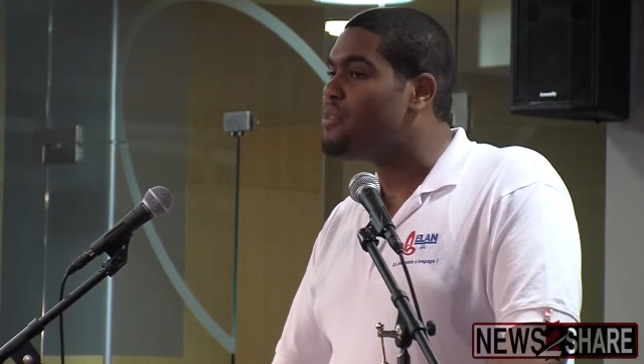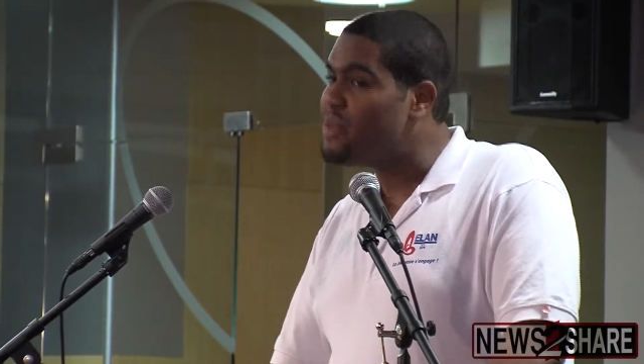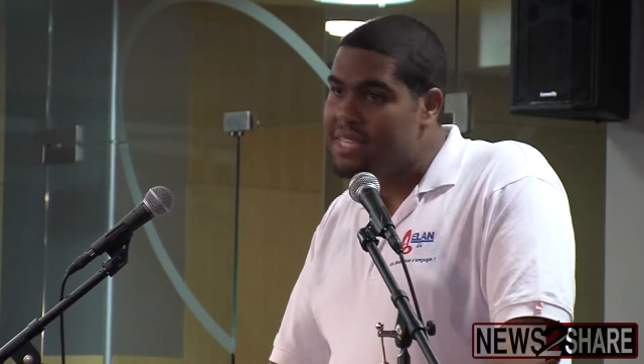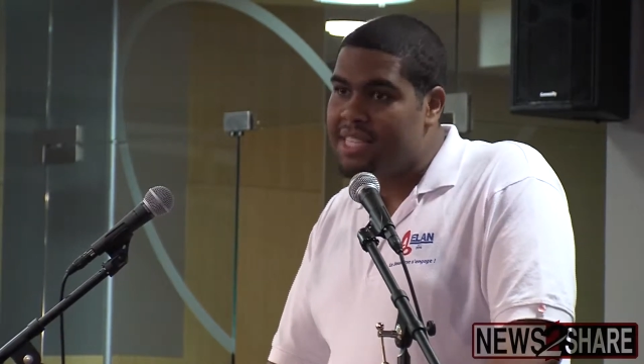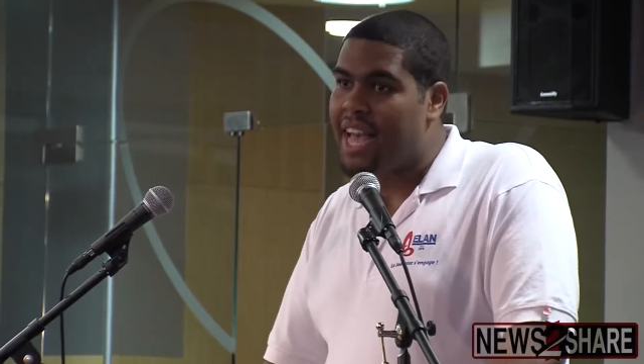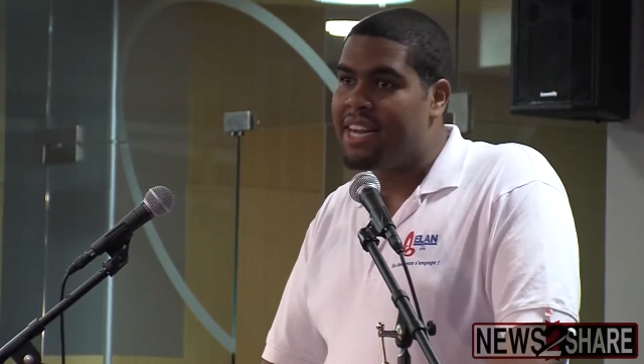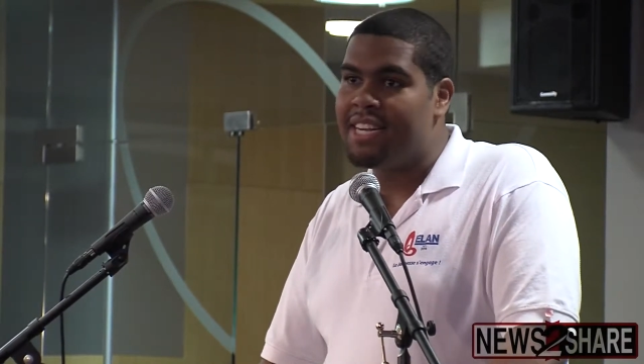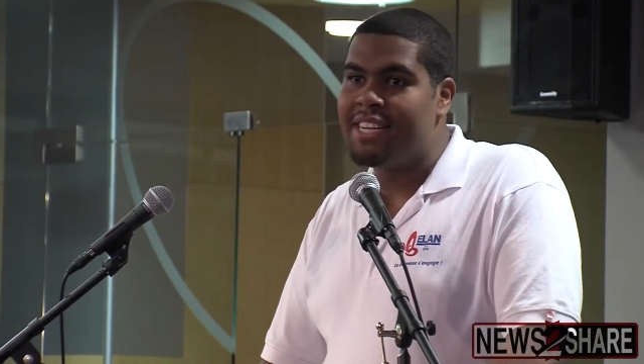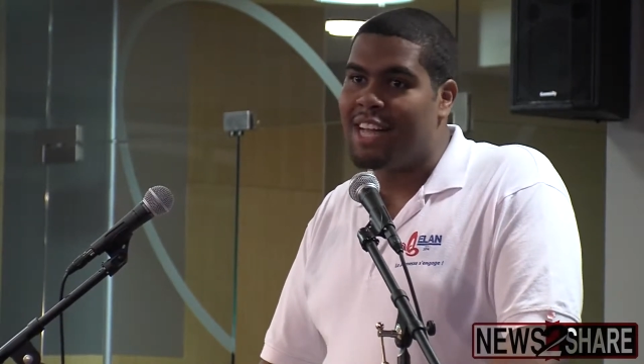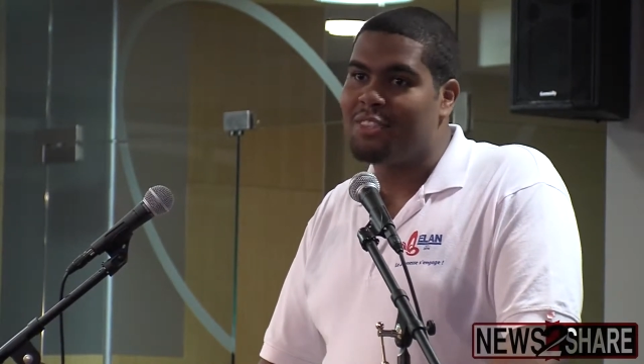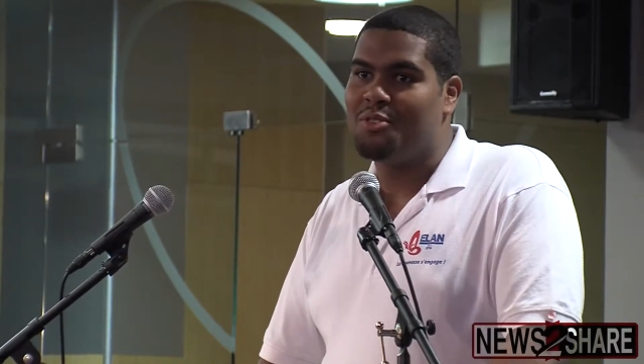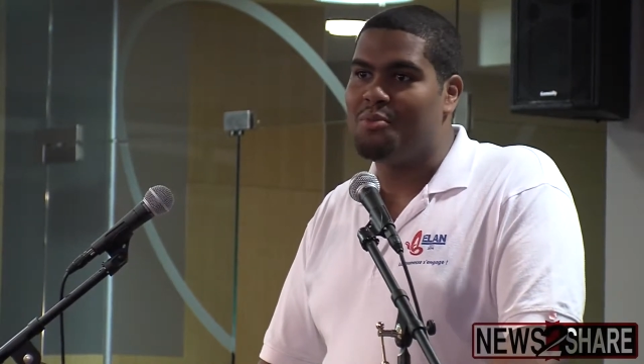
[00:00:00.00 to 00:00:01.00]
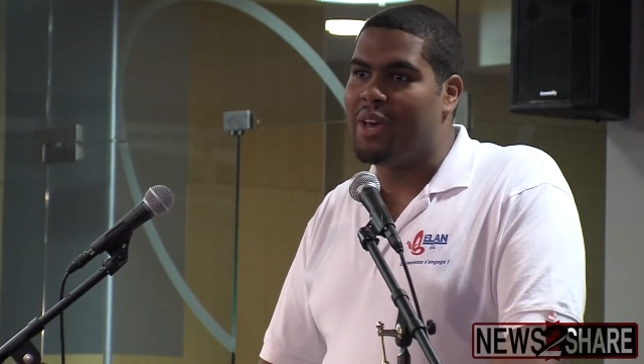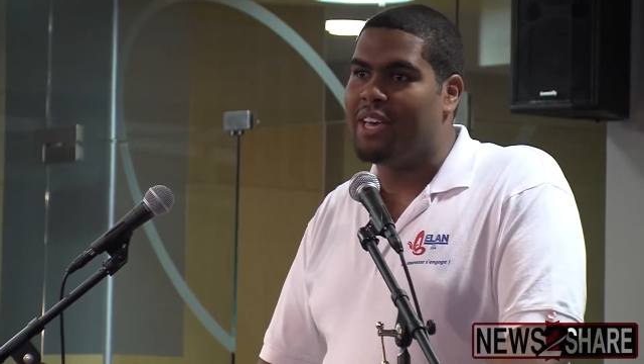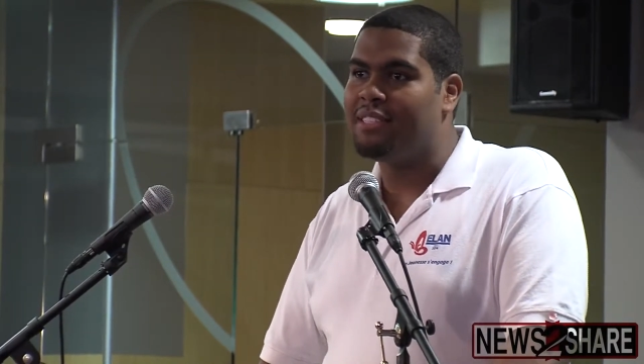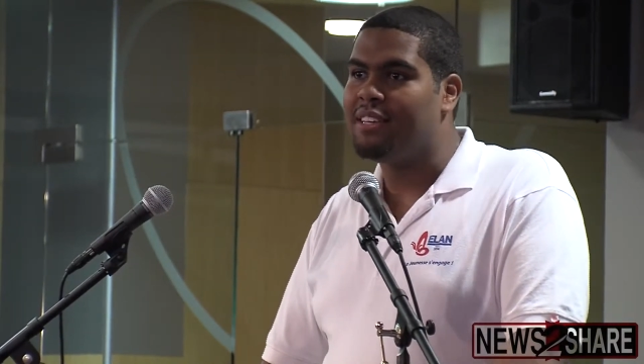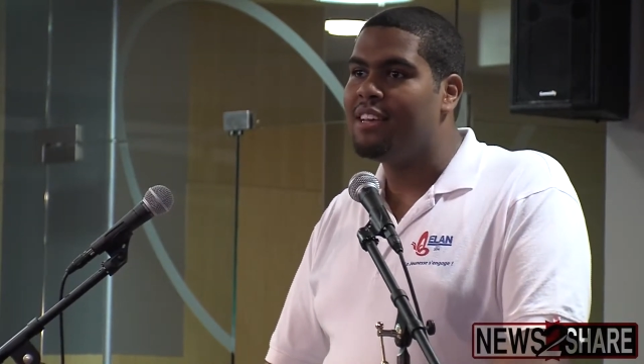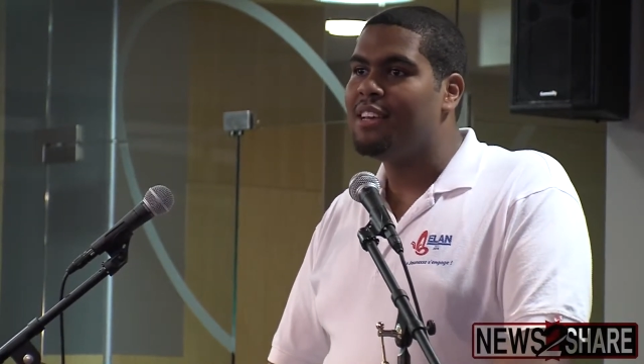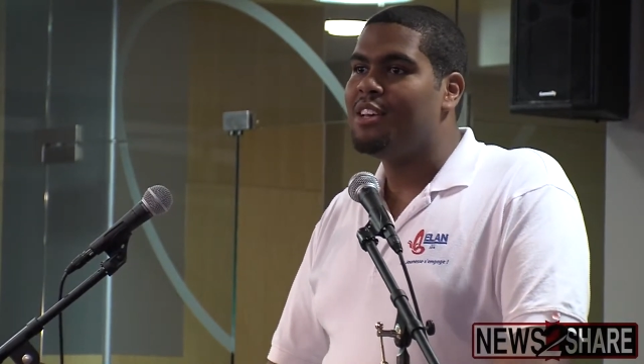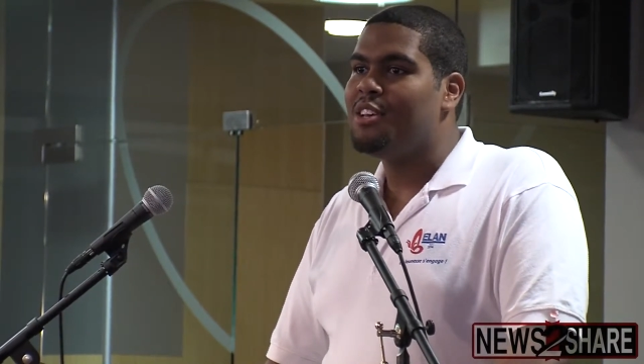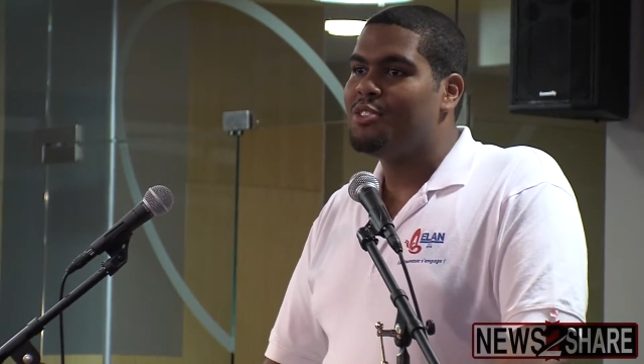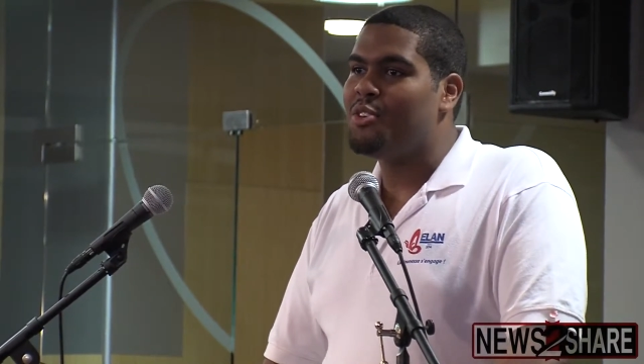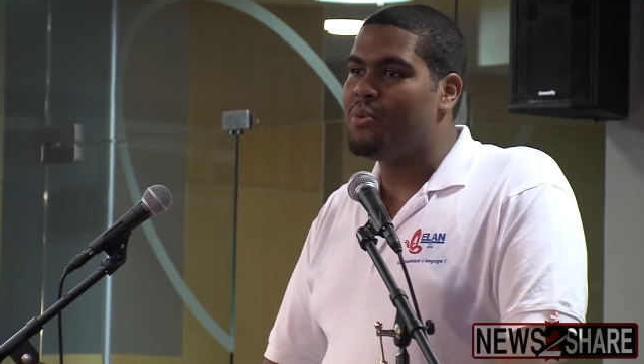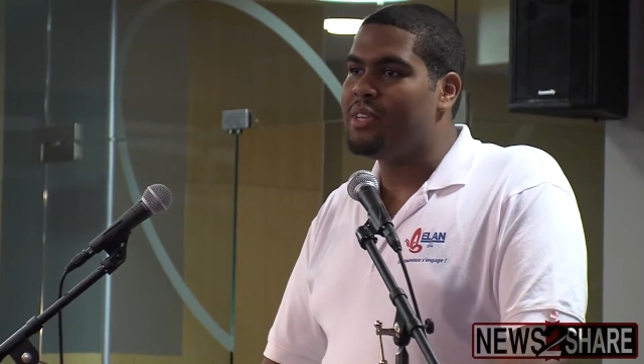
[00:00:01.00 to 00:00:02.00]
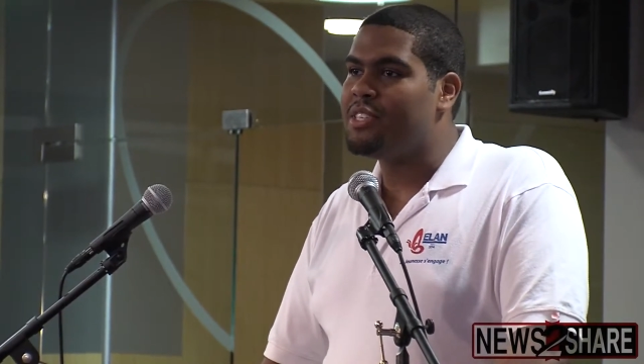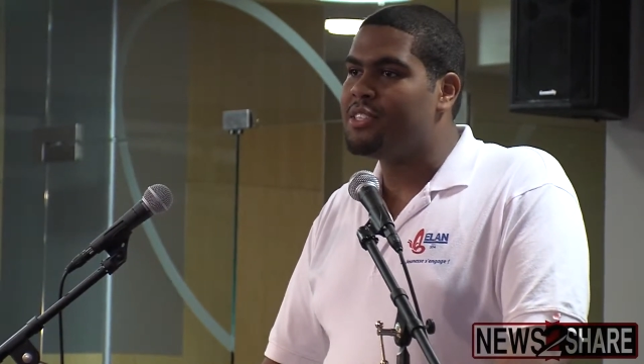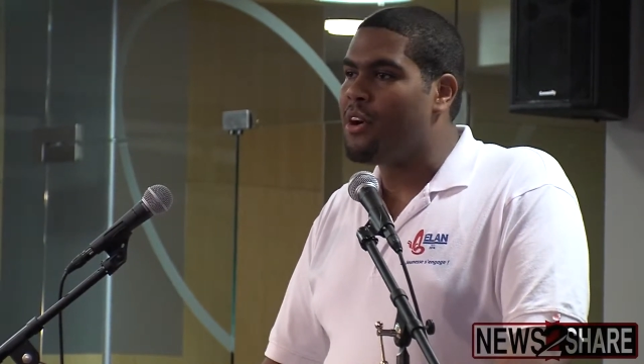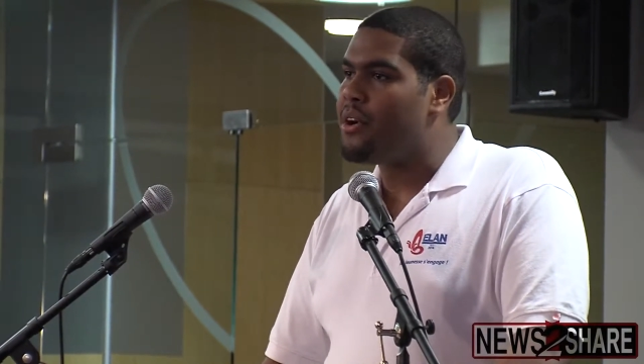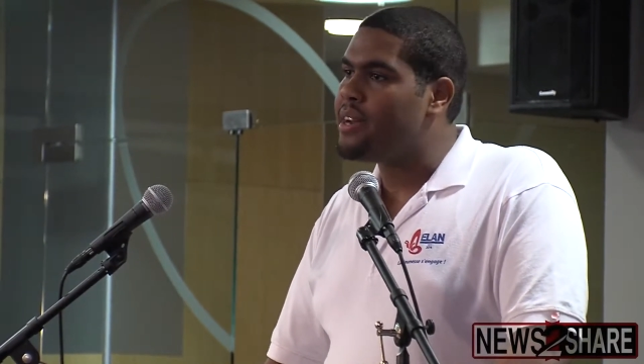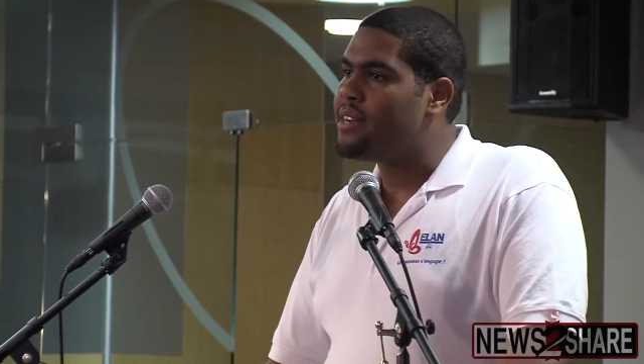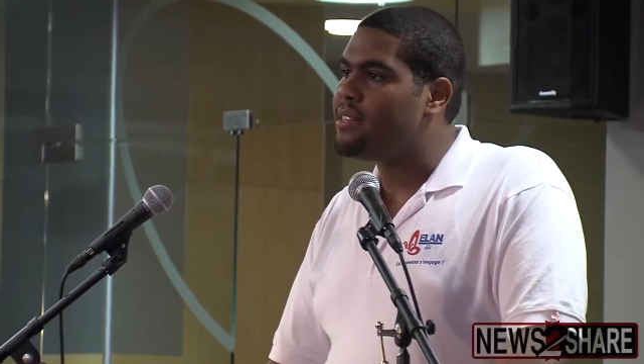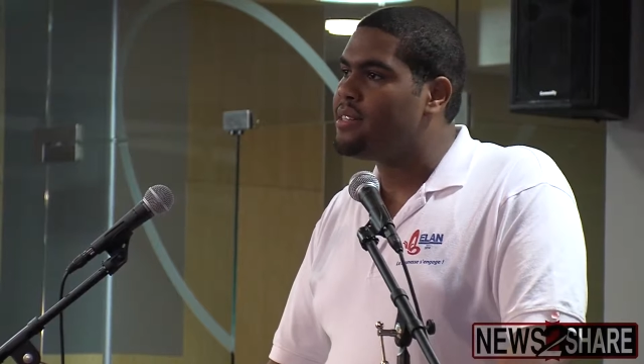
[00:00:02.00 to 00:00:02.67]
We decided not to wait. So we started